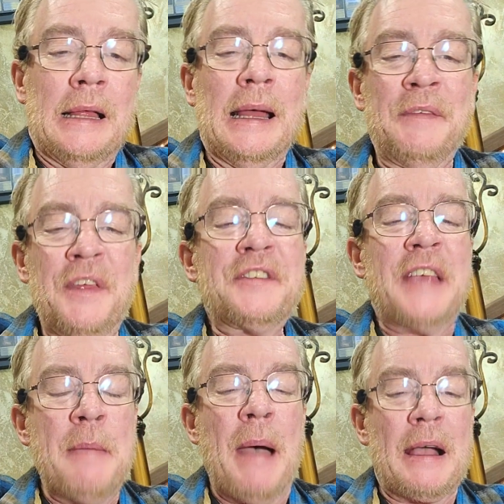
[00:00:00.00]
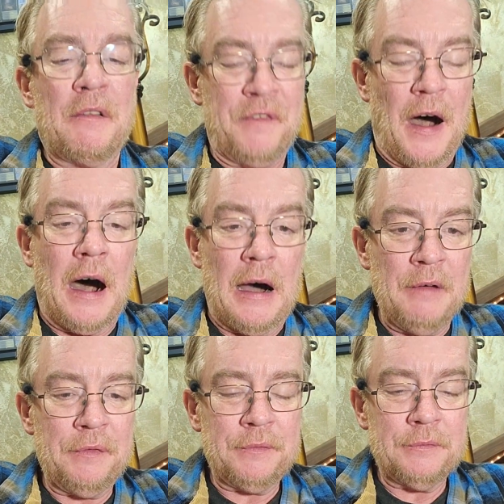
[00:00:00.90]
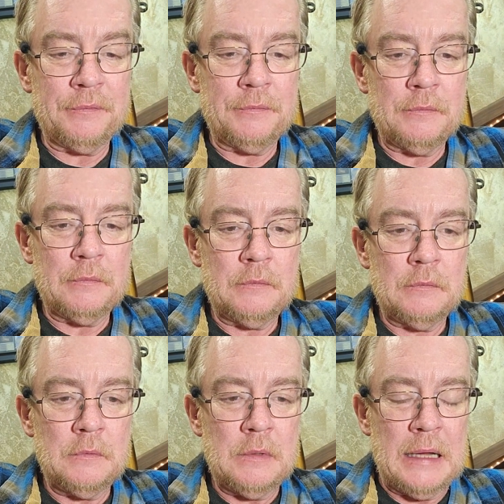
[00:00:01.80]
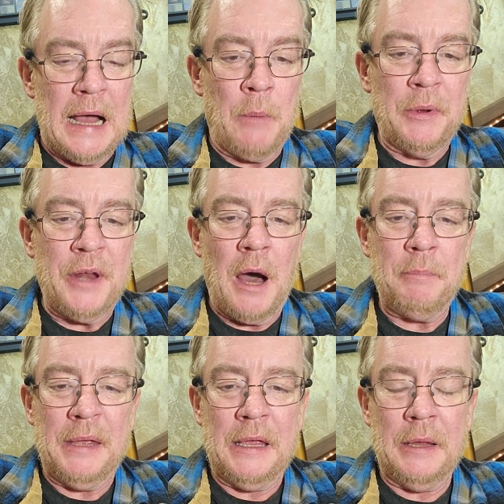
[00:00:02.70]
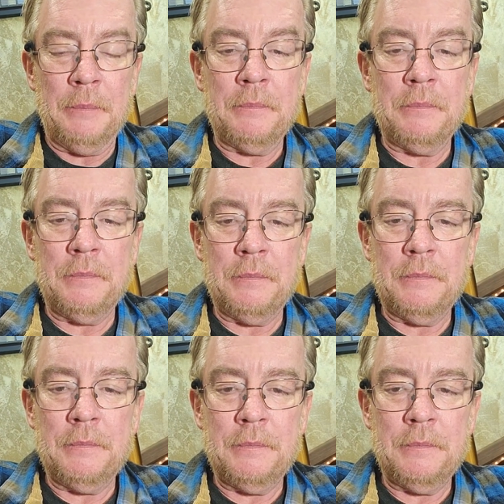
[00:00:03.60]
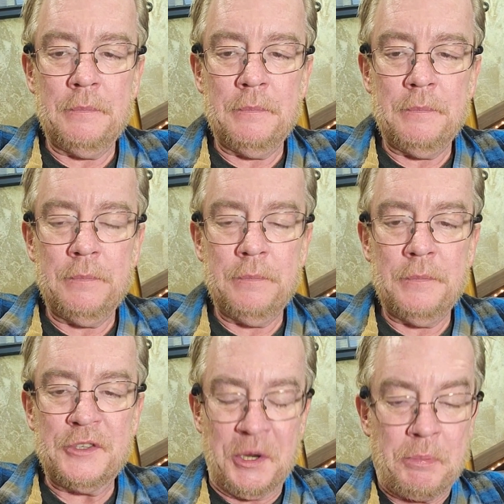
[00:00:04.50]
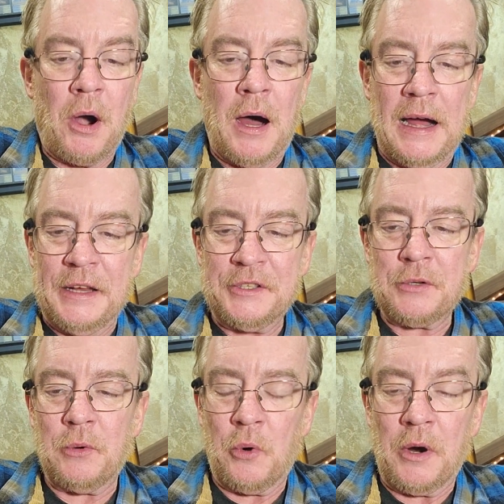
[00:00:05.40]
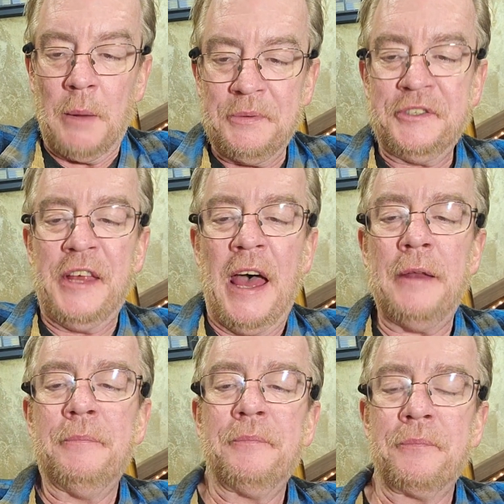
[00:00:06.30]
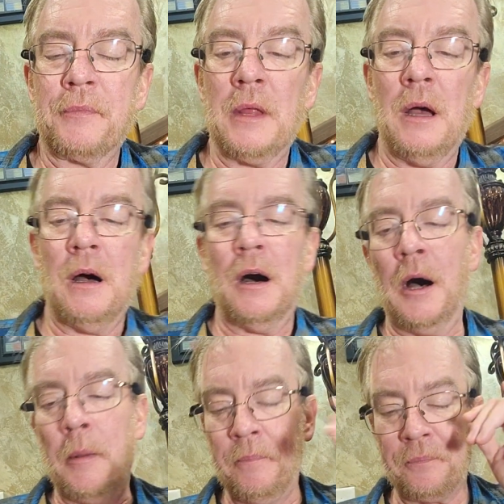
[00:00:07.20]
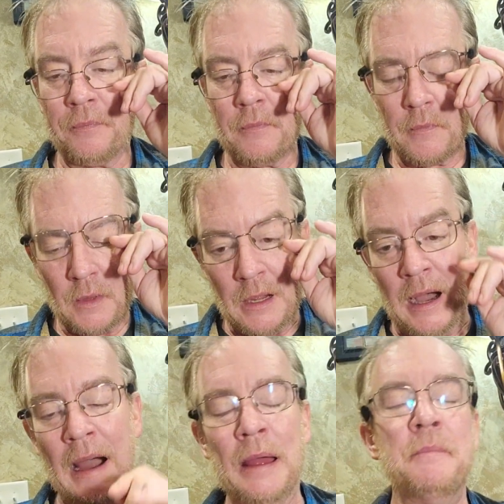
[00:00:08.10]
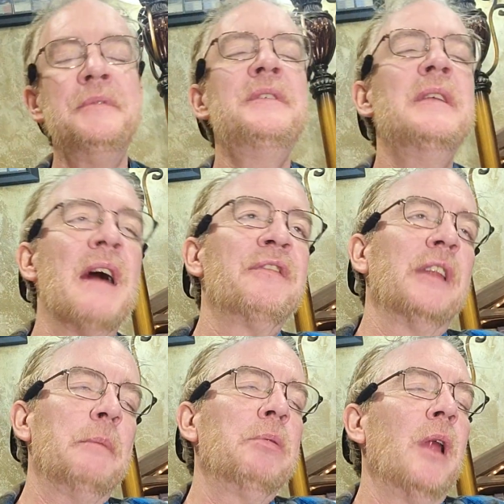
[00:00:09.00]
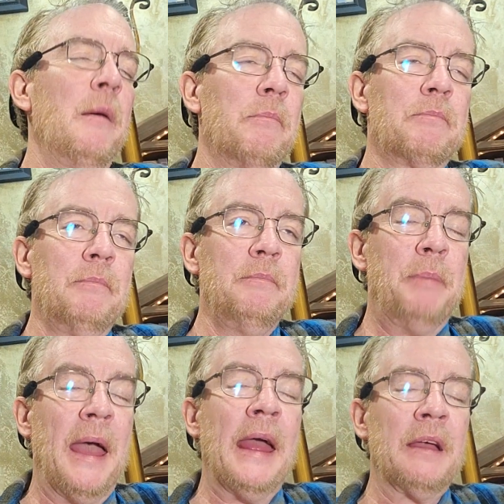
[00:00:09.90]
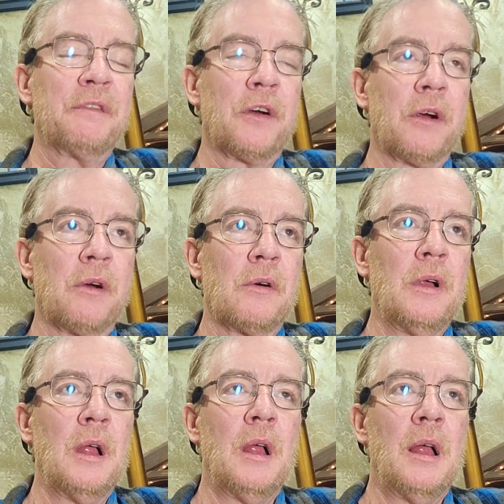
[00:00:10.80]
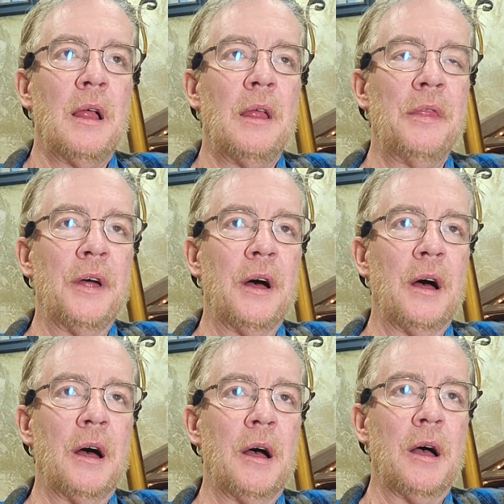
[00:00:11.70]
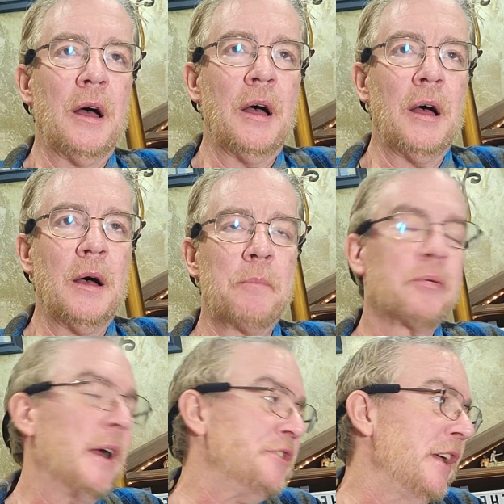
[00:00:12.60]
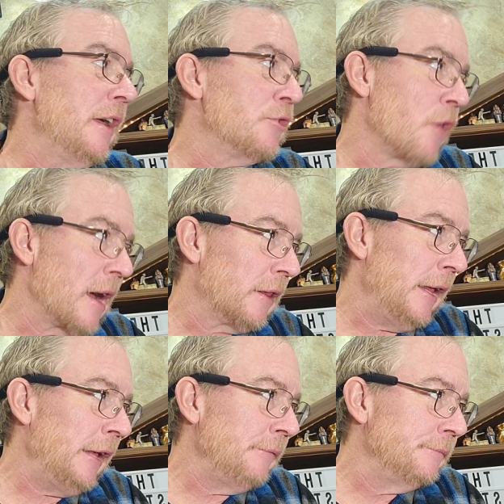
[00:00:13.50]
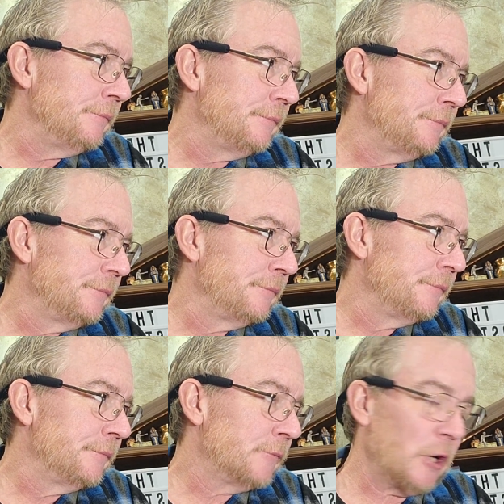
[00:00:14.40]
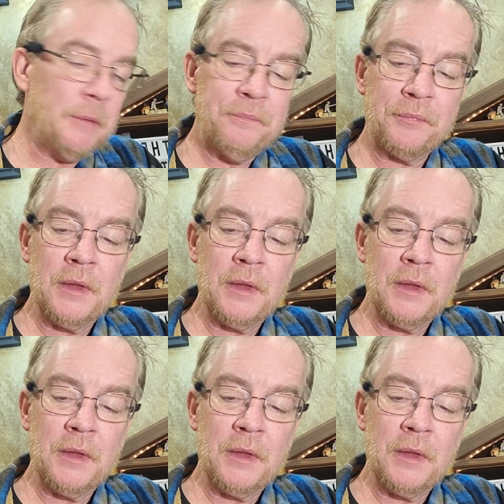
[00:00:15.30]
If this came back a 5, I would not be surprised or upset. I am definitely paying for the pressing and dry cleaning, right?